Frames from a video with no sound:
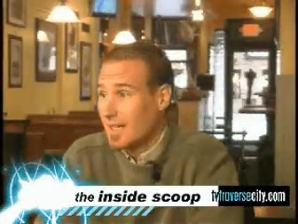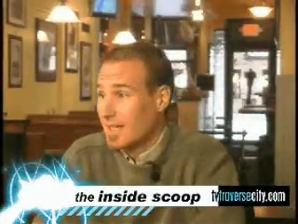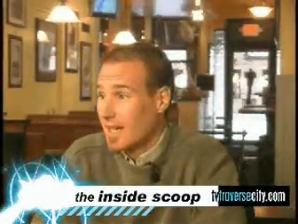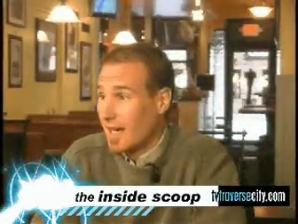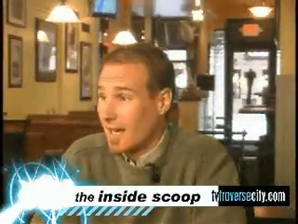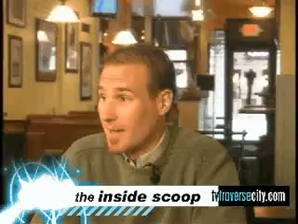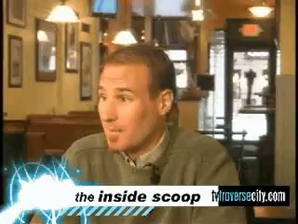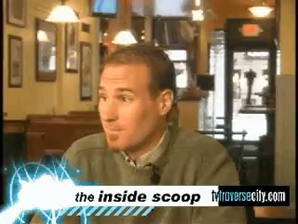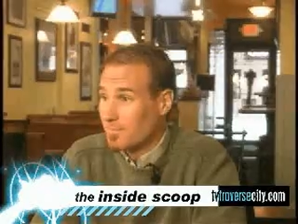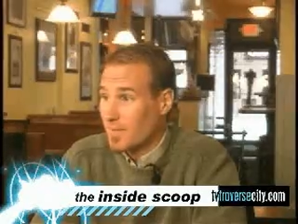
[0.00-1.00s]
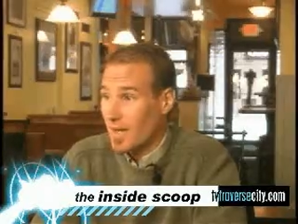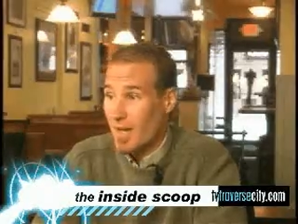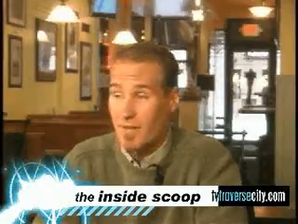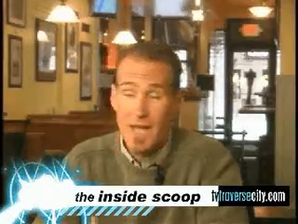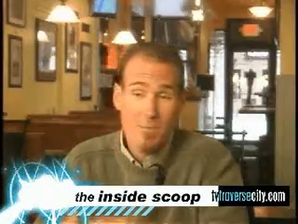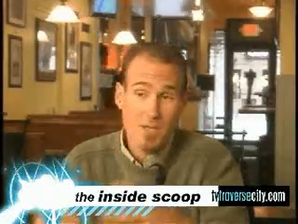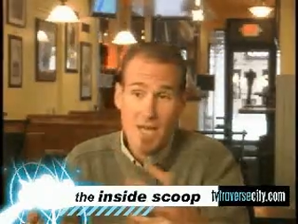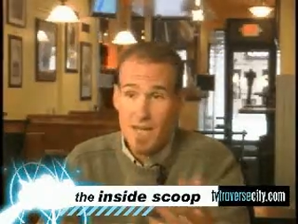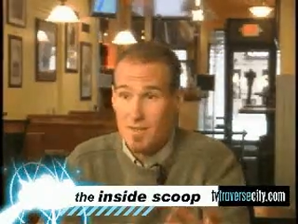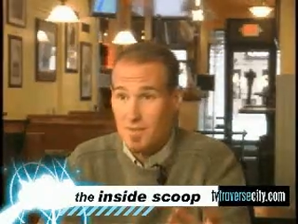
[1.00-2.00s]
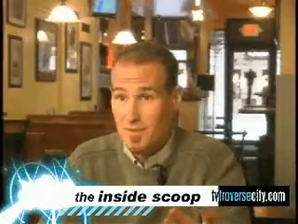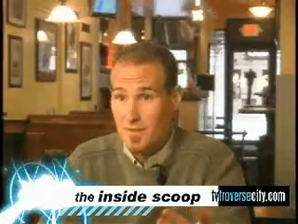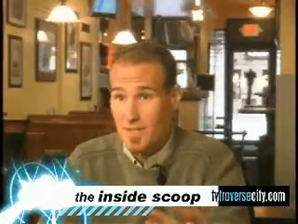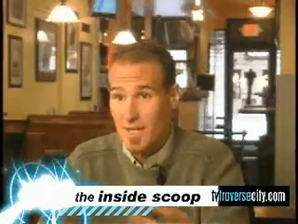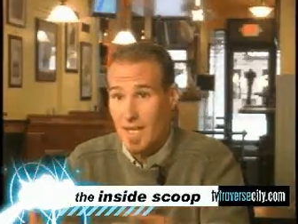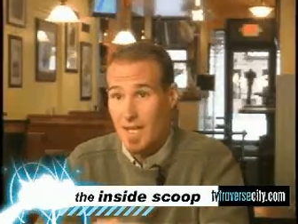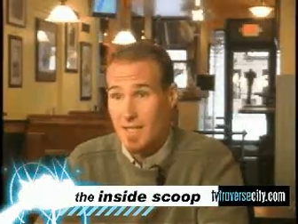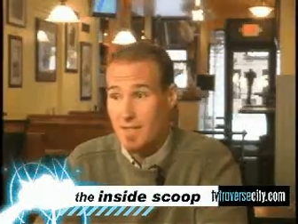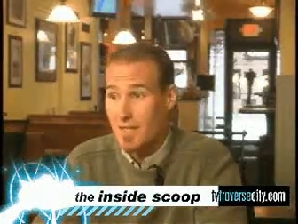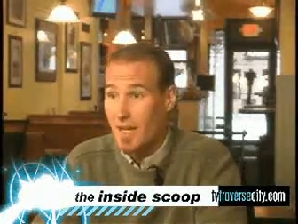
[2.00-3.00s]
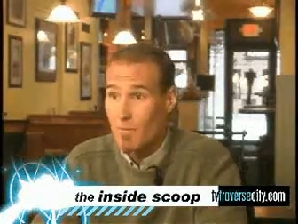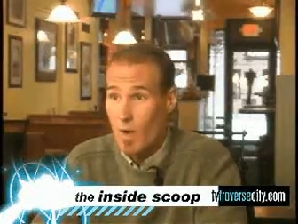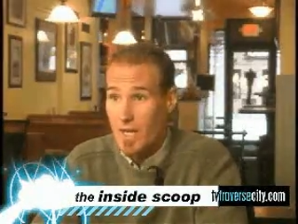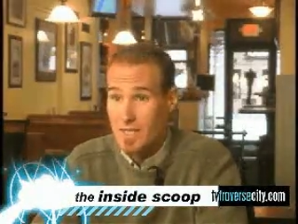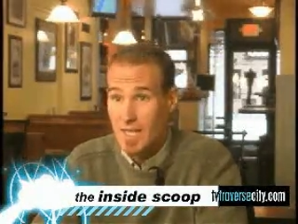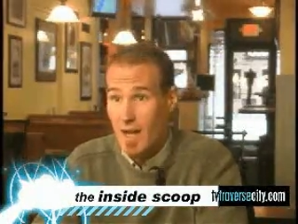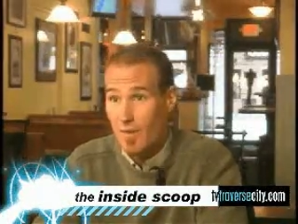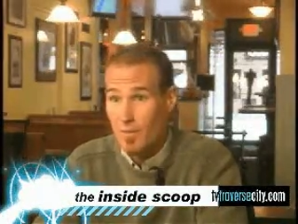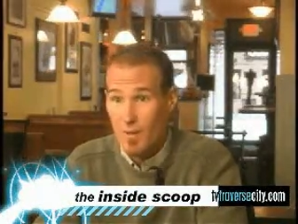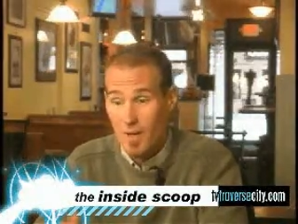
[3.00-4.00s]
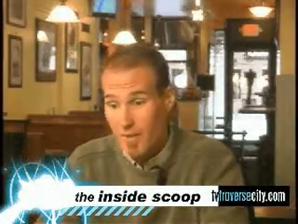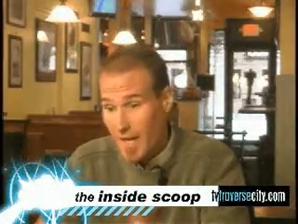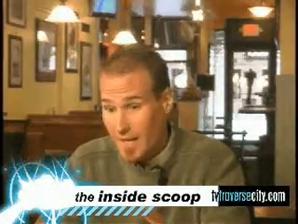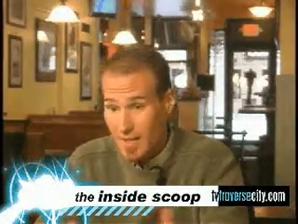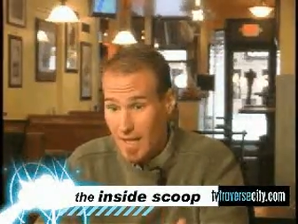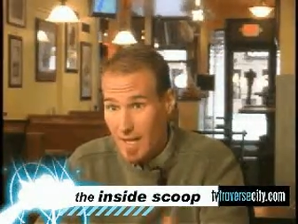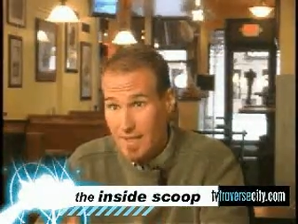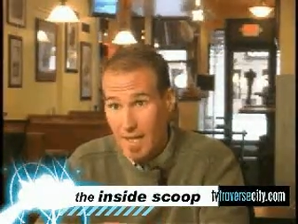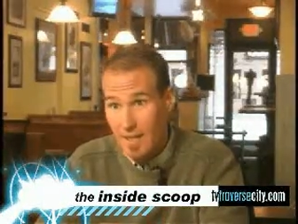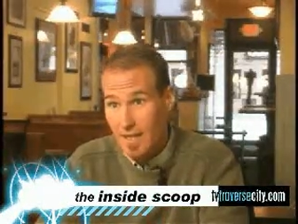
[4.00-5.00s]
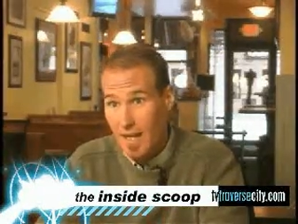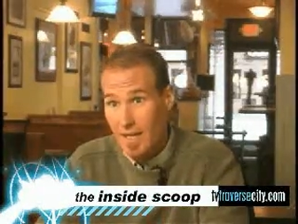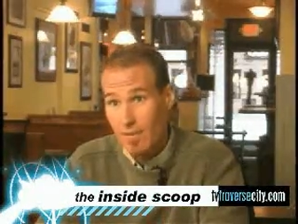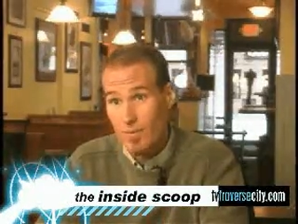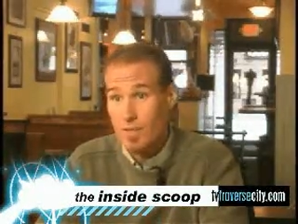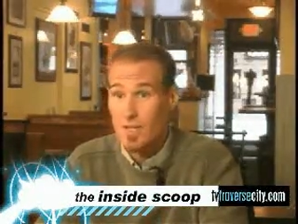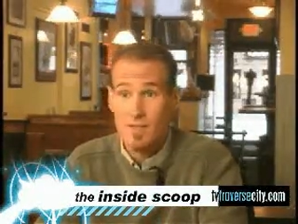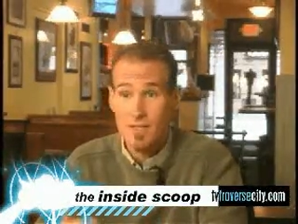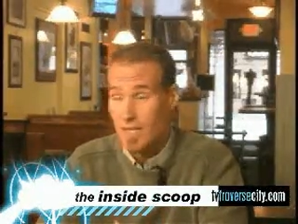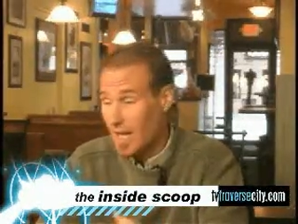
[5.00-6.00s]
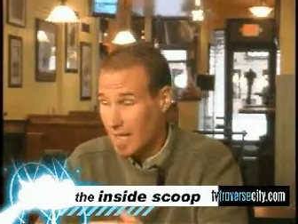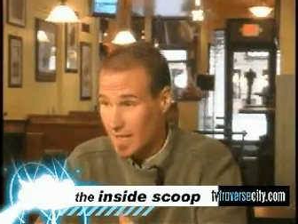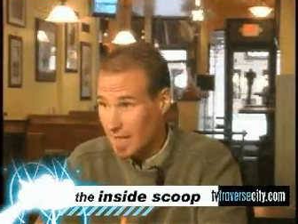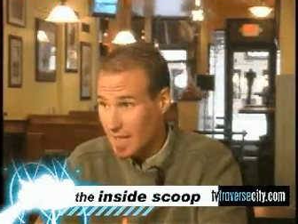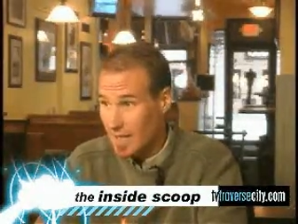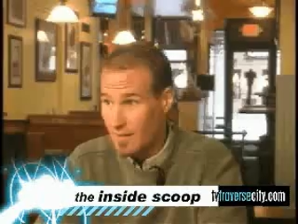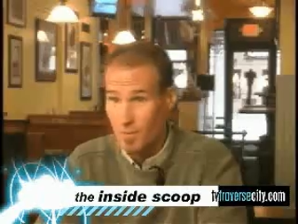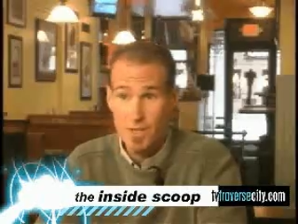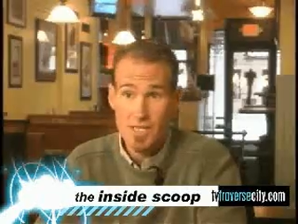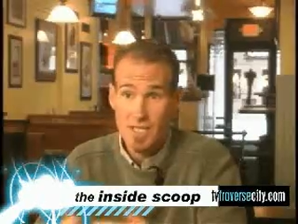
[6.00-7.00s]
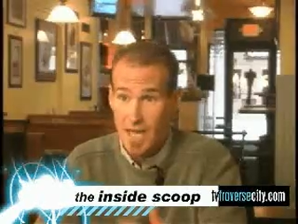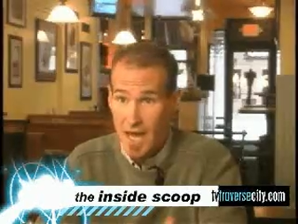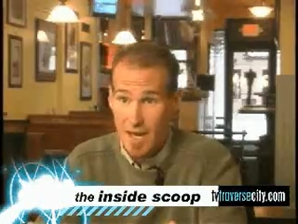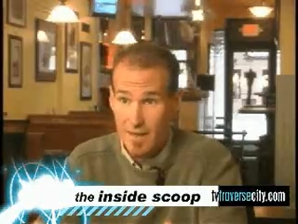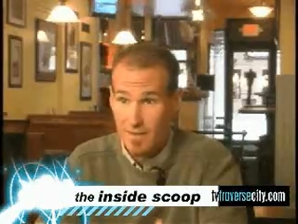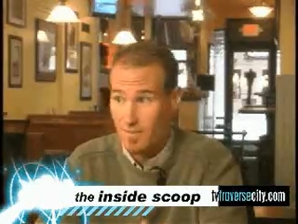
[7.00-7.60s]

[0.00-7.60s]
They're having appetizers, and then as the night winds down around 9 o'clock, 10 o'clock, everyone starts to kind of clean, restock,